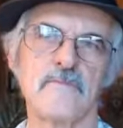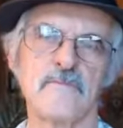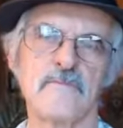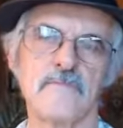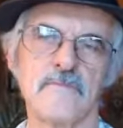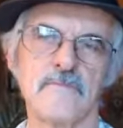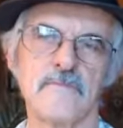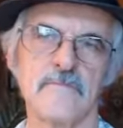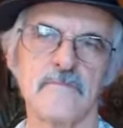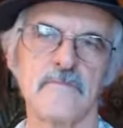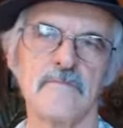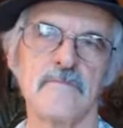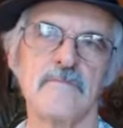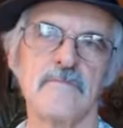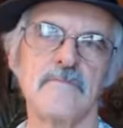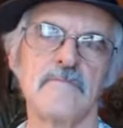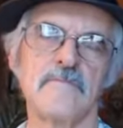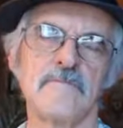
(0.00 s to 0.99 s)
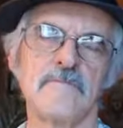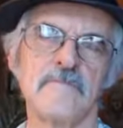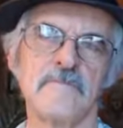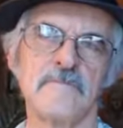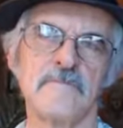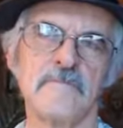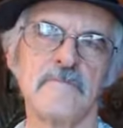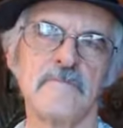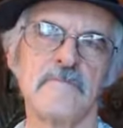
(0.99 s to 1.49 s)

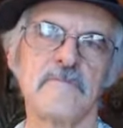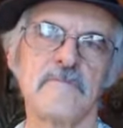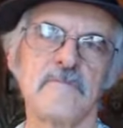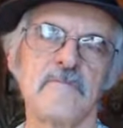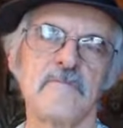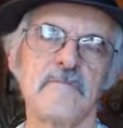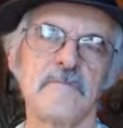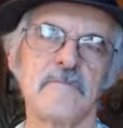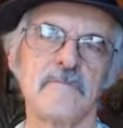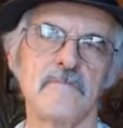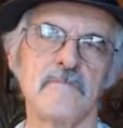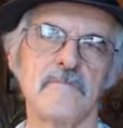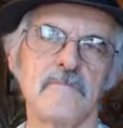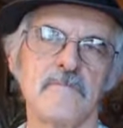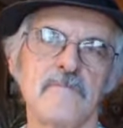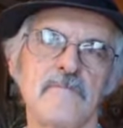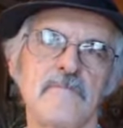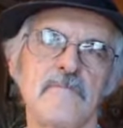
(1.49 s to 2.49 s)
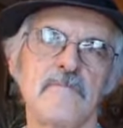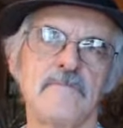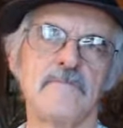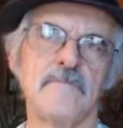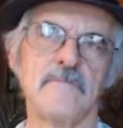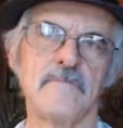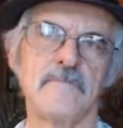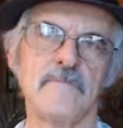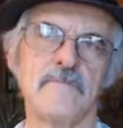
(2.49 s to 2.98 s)

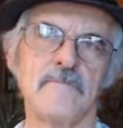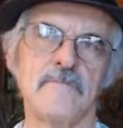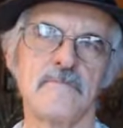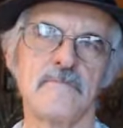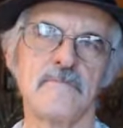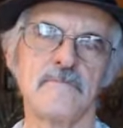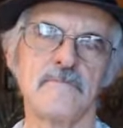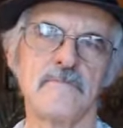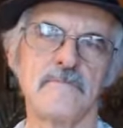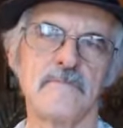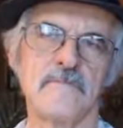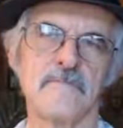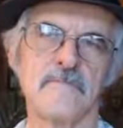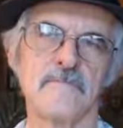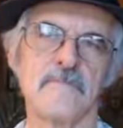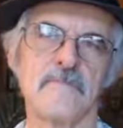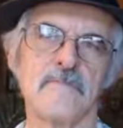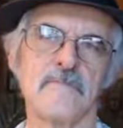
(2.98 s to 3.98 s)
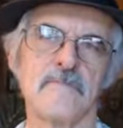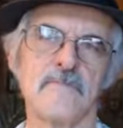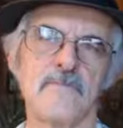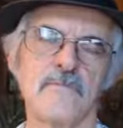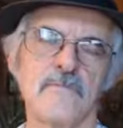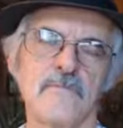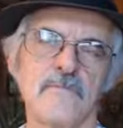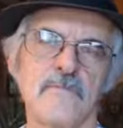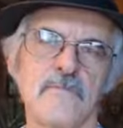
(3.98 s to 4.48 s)

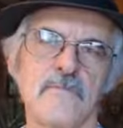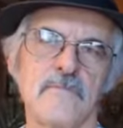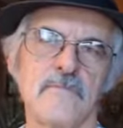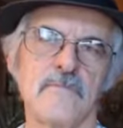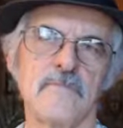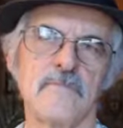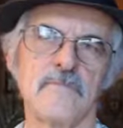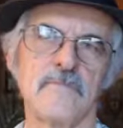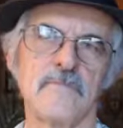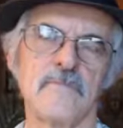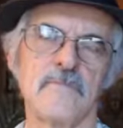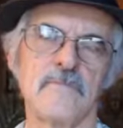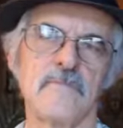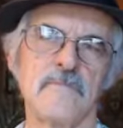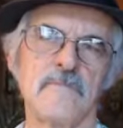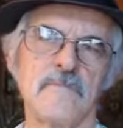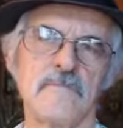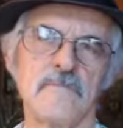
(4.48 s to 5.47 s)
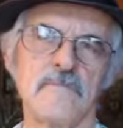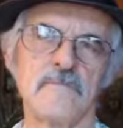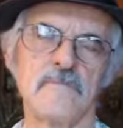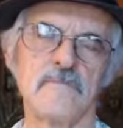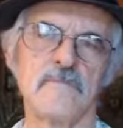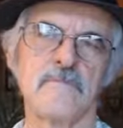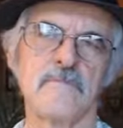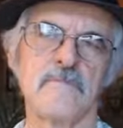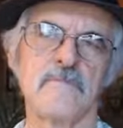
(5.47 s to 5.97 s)

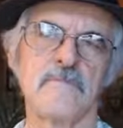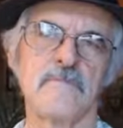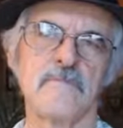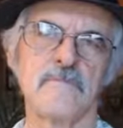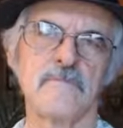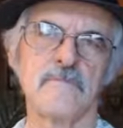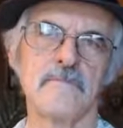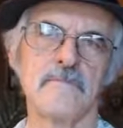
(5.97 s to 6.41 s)
[no speech]